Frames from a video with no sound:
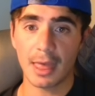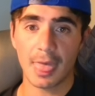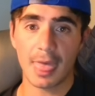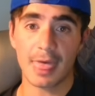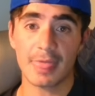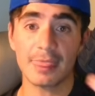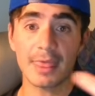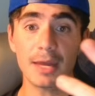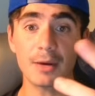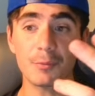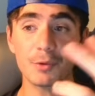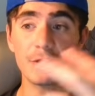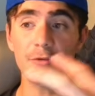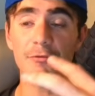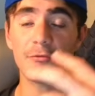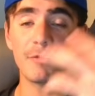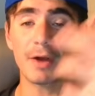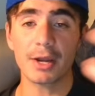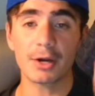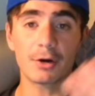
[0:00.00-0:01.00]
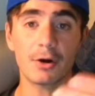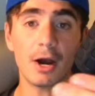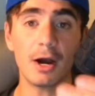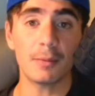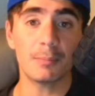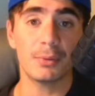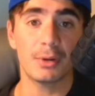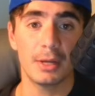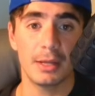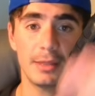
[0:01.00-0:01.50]
And then we fire
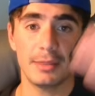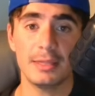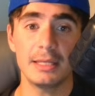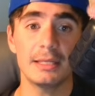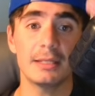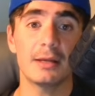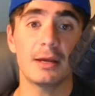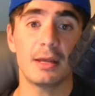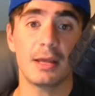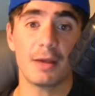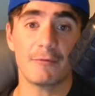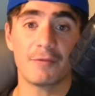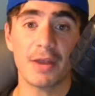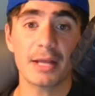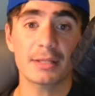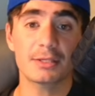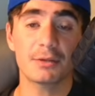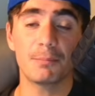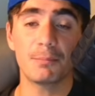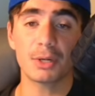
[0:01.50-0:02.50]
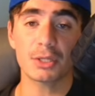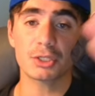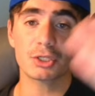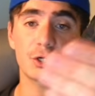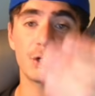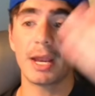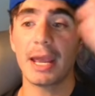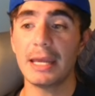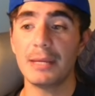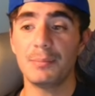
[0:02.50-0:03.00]
up the
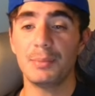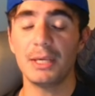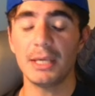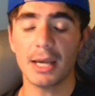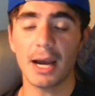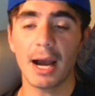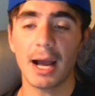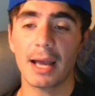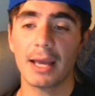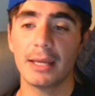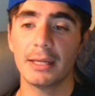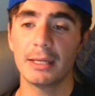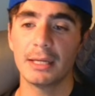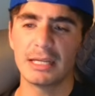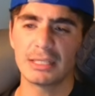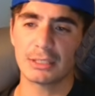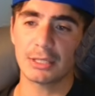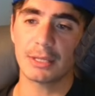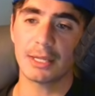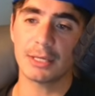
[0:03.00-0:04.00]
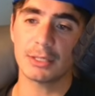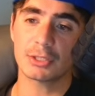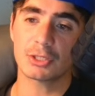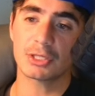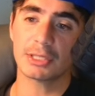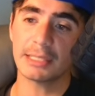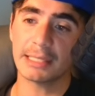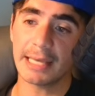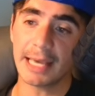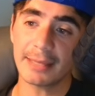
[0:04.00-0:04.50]
phantombuster API to then
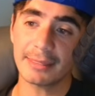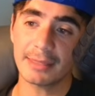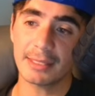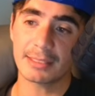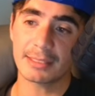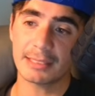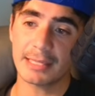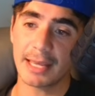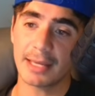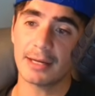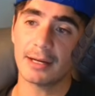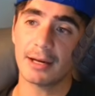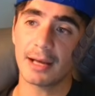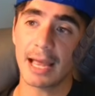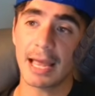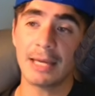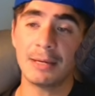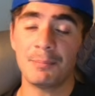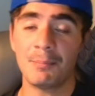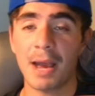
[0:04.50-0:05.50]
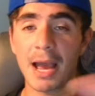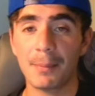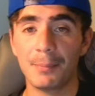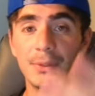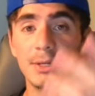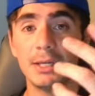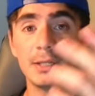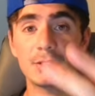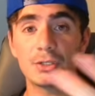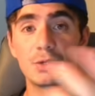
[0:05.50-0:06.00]
get this data and map
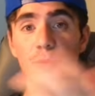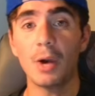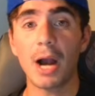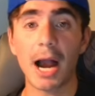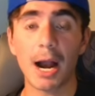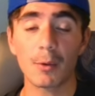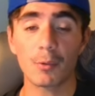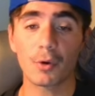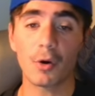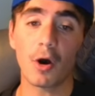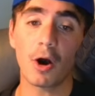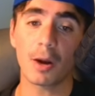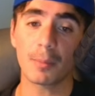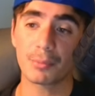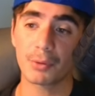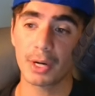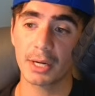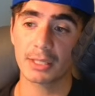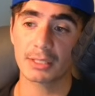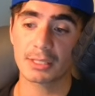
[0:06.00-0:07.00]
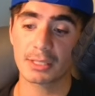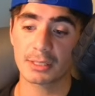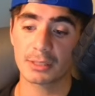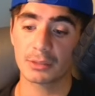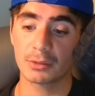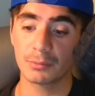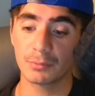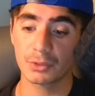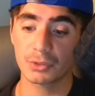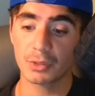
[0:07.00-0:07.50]
it into our operating
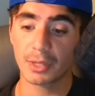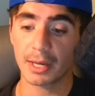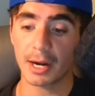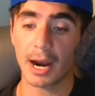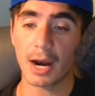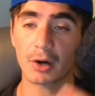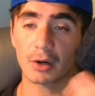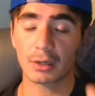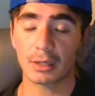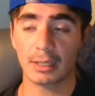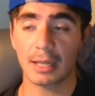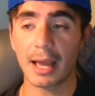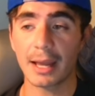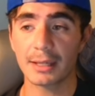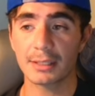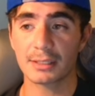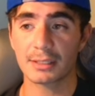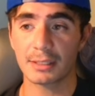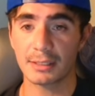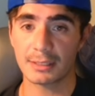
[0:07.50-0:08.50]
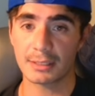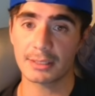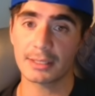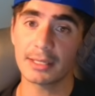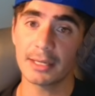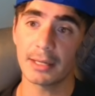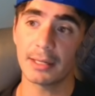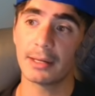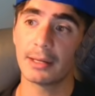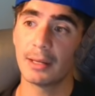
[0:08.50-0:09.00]
system so that our clients can
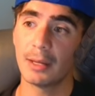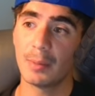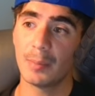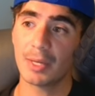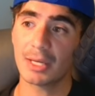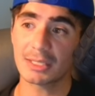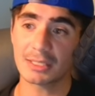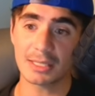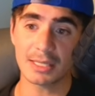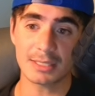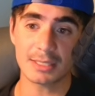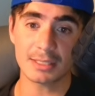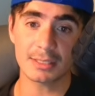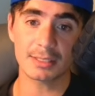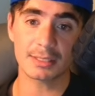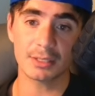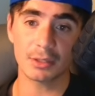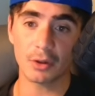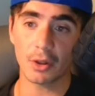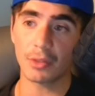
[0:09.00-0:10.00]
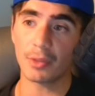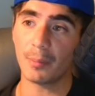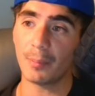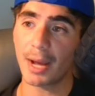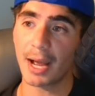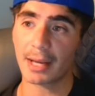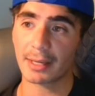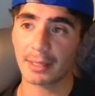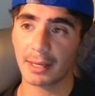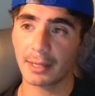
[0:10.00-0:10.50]
see it, because this is still on the
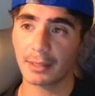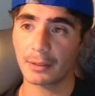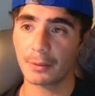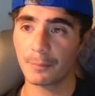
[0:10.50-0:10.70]
back end.